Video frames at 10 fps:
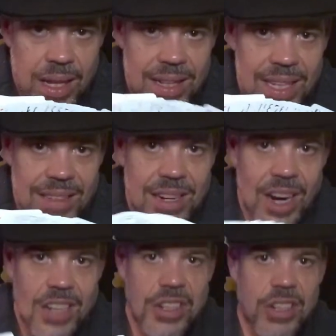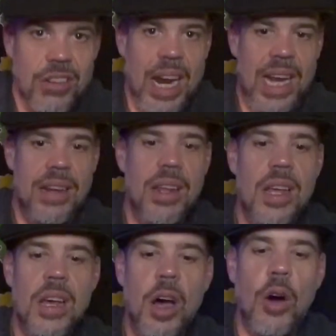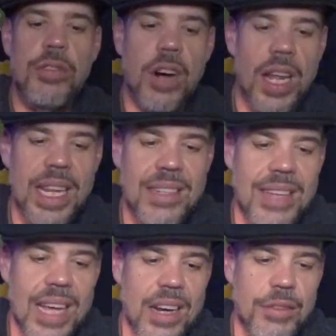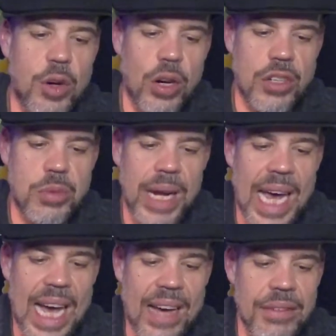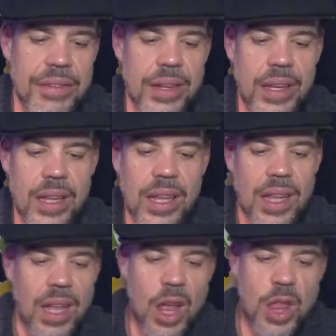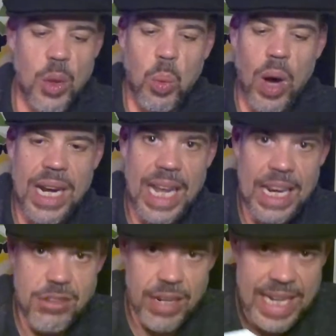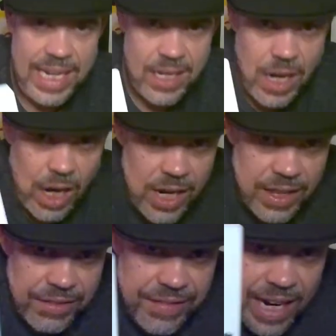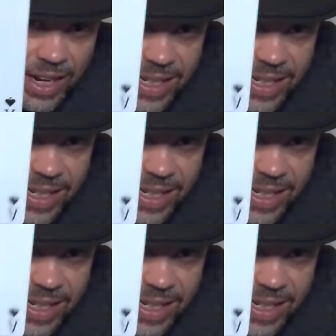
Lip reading: These cards are great. Over on this end, of course, we have the one intricate card, the very